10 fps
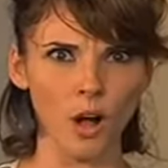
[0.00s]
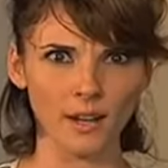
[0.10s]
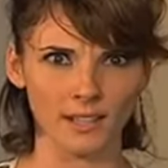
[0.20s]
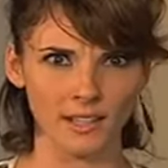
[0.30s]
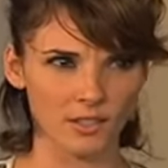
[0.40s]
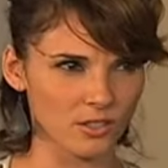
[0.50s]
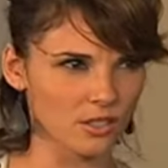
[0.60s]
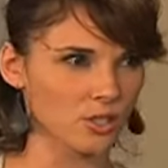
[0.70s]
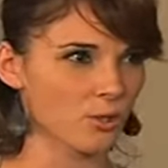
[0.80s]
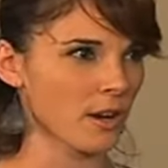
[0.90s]
in heels, to
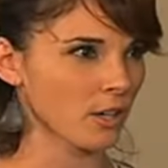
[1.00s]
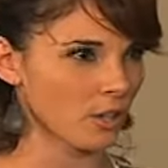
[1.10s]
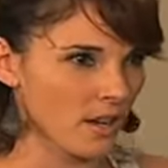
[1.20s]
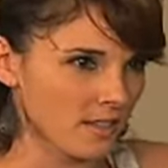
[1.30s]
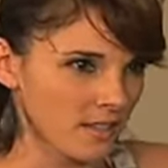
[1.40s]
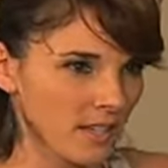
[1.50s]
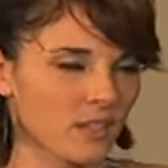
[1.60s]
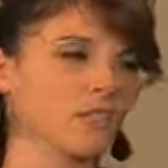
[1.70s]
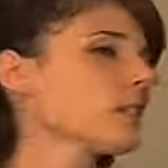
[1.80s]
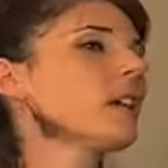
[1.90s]
strut across in
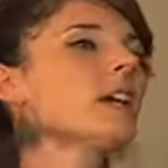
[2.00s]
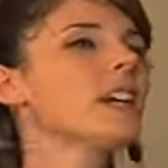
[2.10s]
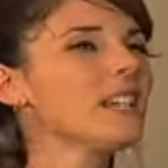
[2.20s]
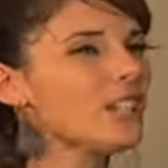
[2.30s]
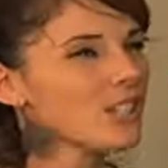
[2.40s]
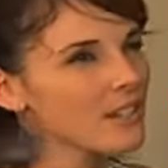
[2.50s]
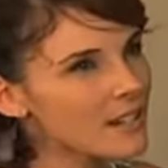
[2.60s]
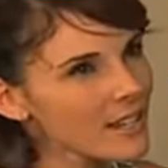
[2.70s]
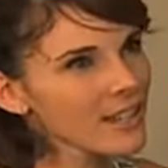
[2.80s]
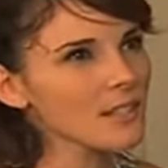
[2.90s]
heels, you're
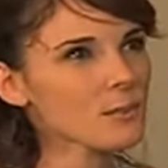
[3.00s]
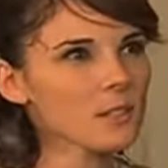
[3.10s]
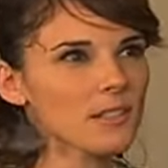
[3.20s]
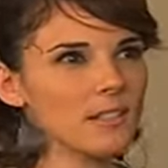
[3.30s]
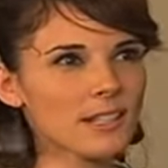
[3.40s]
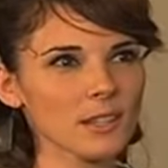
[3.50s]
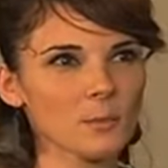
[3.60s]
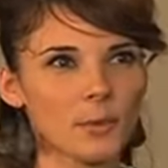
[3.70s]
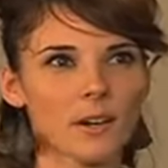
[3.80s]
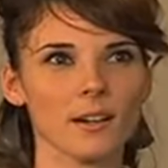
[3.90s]
not as well going to get the
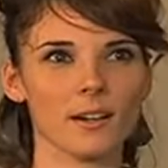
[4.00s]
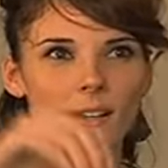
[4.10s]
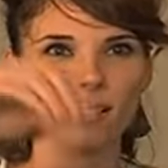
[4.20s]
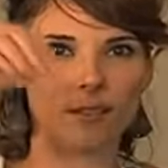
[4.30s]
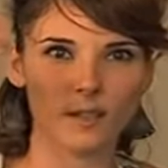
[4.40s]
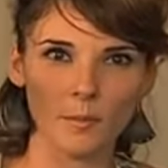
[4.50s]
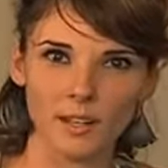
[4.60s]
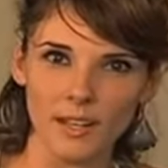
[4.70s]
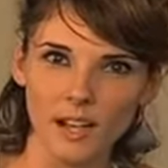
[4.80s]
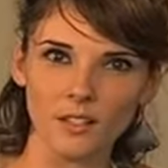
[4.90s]
part as
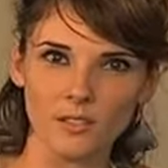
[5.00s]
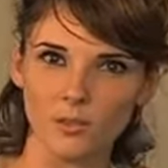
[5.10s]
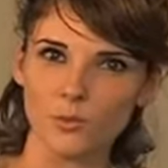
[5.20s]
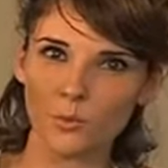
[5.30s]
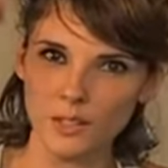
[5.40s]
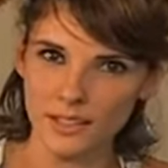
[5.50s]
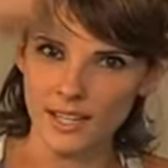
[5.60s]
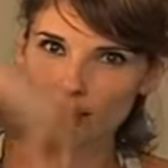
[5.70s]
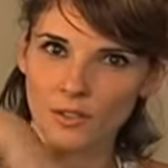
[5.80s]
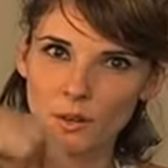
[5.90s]
somebody else who's really
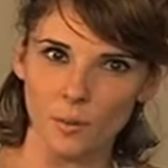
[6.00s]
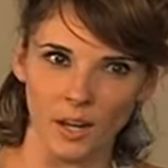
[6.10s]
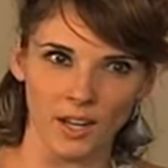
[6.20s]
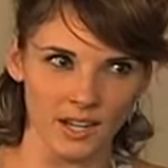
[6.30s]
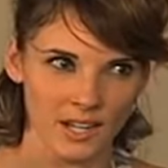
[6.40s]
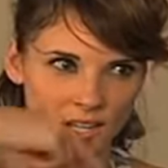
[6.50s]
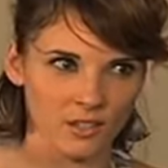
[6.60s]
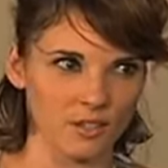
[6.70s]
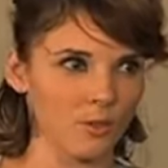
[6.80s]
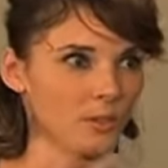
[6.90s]
into their body and in
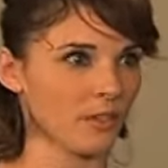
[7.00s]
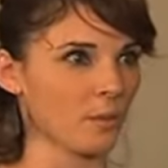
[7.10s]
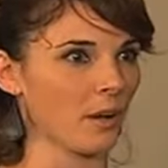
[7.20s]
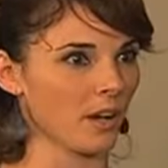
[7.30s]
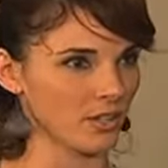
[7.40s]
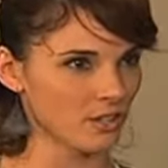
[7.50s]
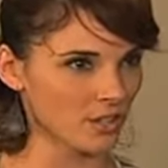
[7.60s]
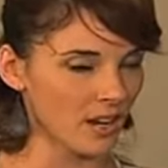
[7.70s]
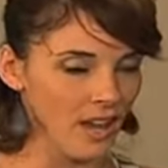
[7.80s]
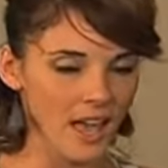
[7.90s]
tune in their posture
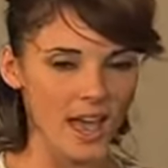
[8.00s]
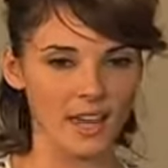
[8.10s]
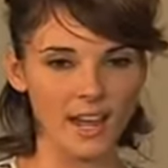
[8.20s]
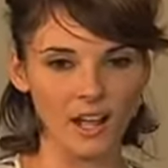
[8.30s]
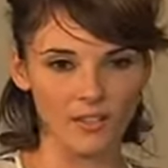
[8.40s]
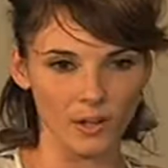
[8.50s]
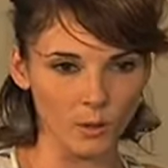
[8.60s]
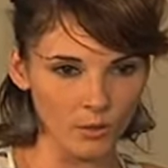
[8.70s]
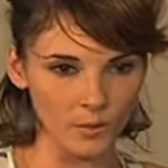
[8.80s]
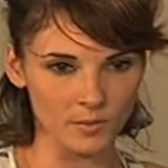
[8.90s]
and how they
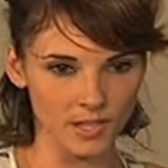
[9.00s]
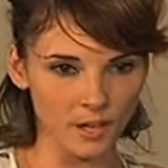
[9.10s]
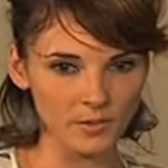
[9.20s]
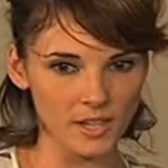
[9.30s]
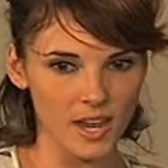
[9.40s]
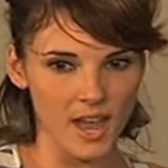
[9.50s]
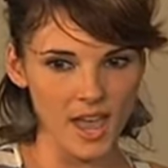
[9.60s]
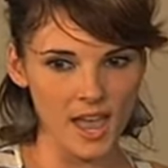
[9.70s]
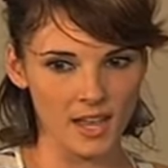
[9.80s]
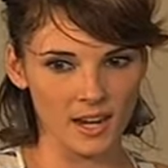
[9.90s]
hold themselves.
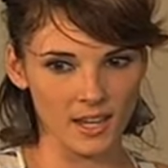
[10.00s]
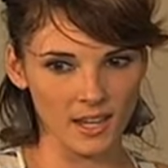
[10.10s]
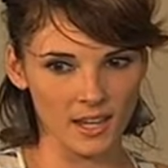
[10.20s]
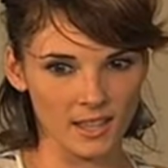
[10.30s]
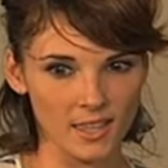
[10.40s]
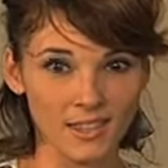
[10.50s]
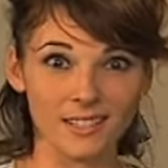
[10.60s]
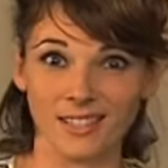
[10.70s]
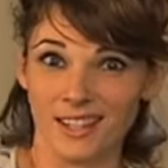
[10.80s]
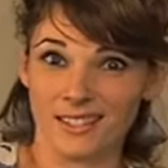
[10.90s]
And I think that
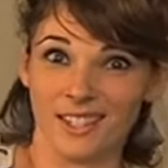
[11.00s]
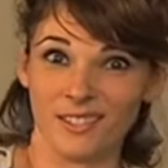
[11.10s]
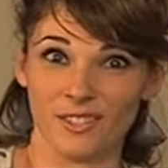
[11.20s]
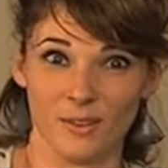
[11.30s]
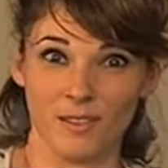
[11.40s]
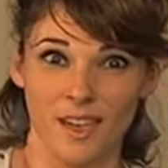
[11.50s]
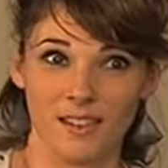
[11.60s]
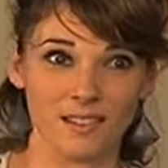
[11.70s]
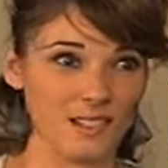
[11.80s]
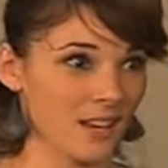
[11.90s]
dance gives you that.
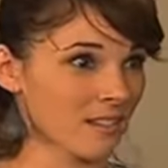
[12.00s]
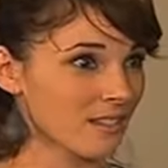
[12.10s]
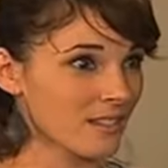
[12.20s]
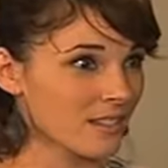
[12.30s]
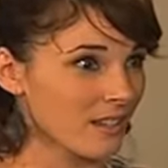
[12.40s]
Dance